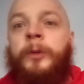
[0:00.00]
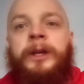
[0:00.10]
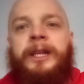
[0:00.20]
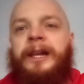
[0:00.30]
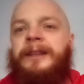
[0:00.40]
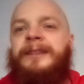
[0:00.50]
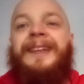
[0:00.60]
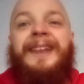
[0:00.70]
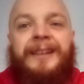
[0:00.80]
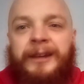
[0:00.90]
Like, it had
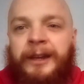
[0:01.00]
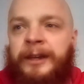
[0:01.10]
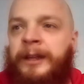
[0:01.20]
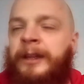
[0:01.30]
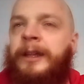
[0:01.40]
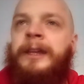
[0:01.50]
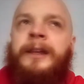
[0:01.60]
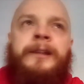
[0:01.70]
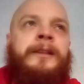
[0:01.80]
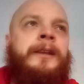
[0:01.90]
Taker in it, it
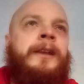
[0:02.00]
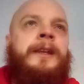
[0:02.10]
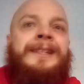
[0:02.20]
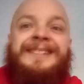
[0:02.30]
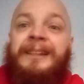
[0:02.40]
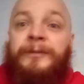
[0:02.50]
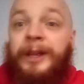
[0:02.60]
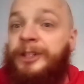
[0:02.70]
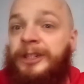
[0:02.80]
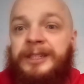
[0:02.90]
had Sid
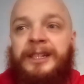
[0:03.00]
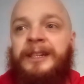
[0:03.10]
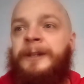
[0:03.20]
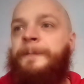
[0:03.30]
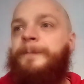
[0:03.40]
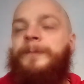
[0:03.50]
Vicious in it.